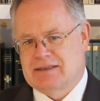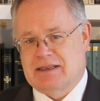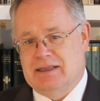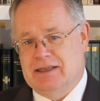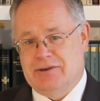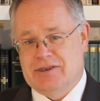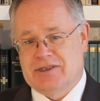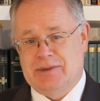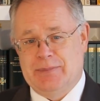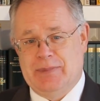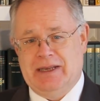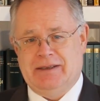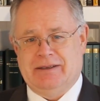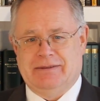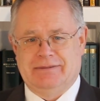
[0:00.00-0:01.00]
as clear as a
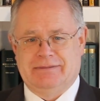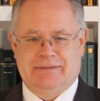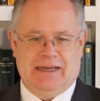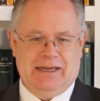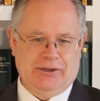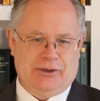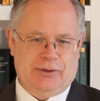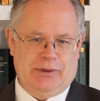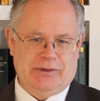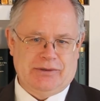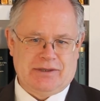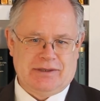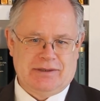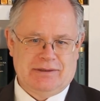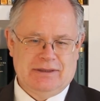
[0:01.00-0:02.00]
bell,"
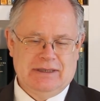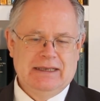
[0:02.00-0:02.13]
unquote.